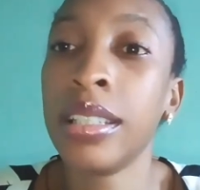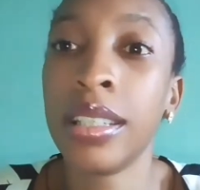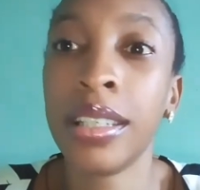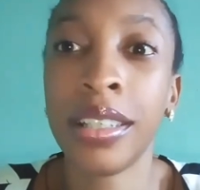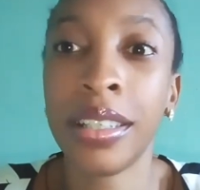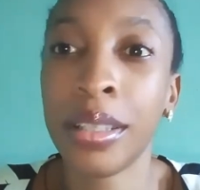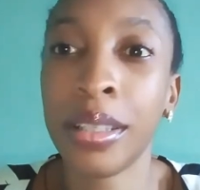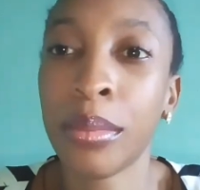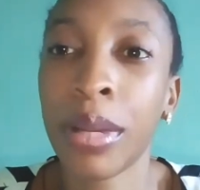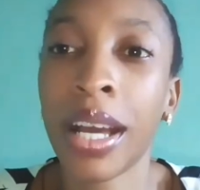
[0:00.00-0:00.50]
I
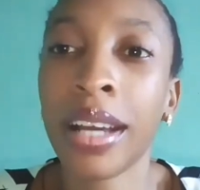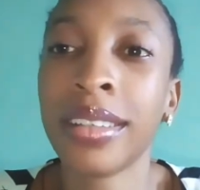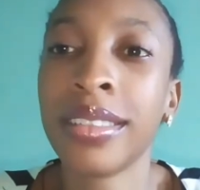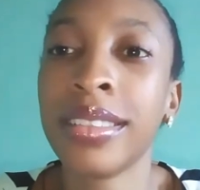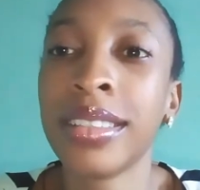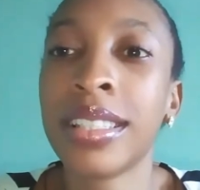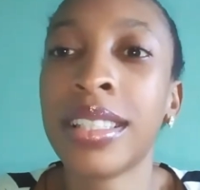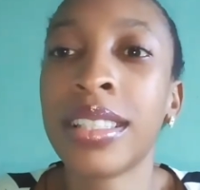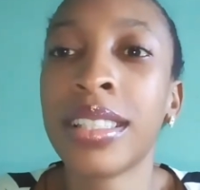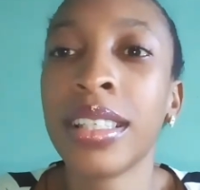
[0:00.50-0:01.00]
could see
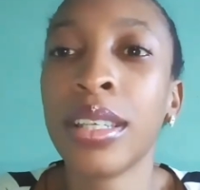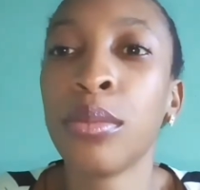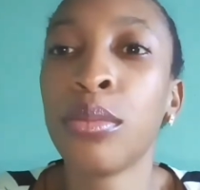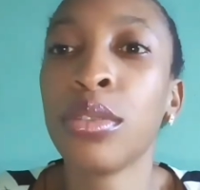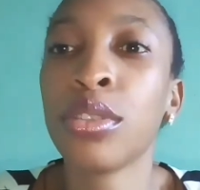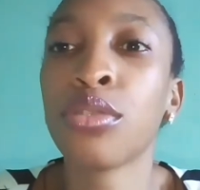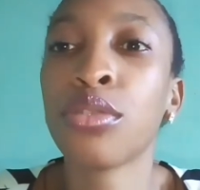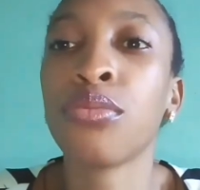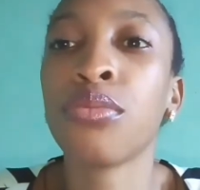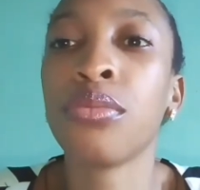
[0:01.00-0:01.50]
it was
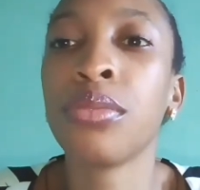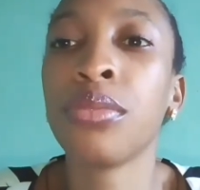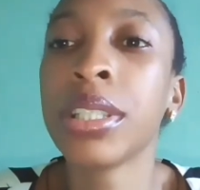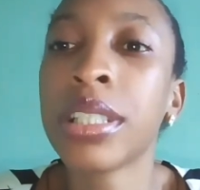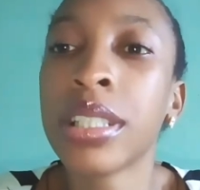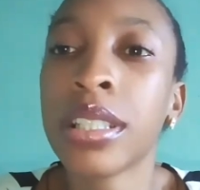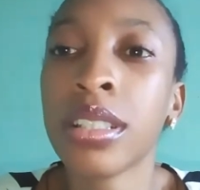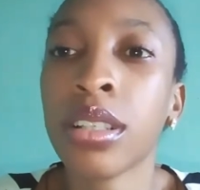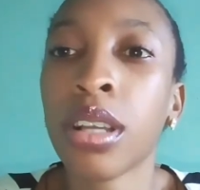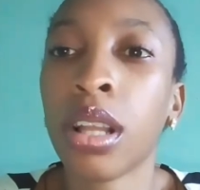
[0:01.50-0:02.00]
written
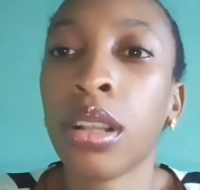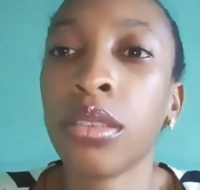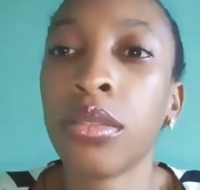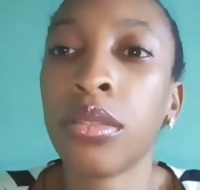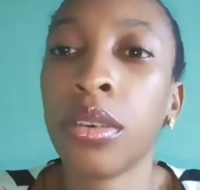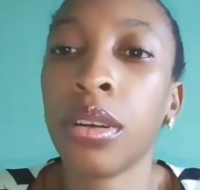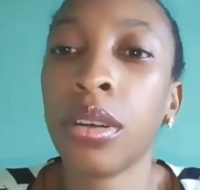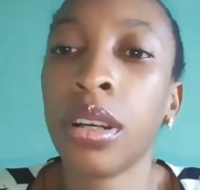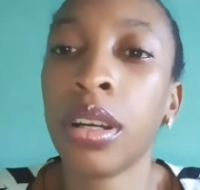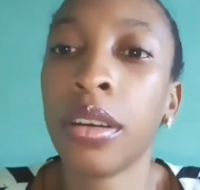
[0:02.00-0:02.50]
all over her
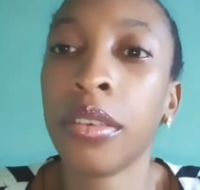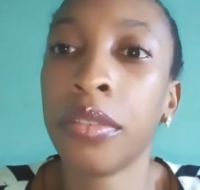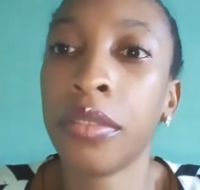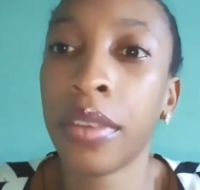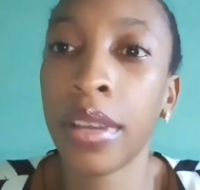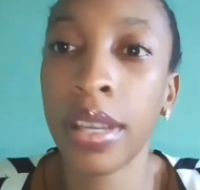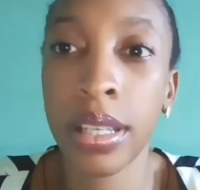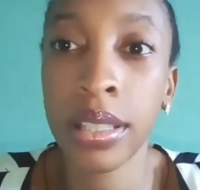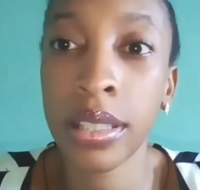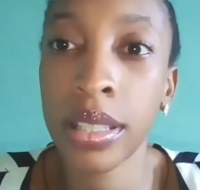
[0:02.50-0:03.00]

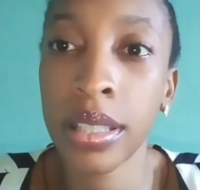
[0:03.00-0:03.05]
face.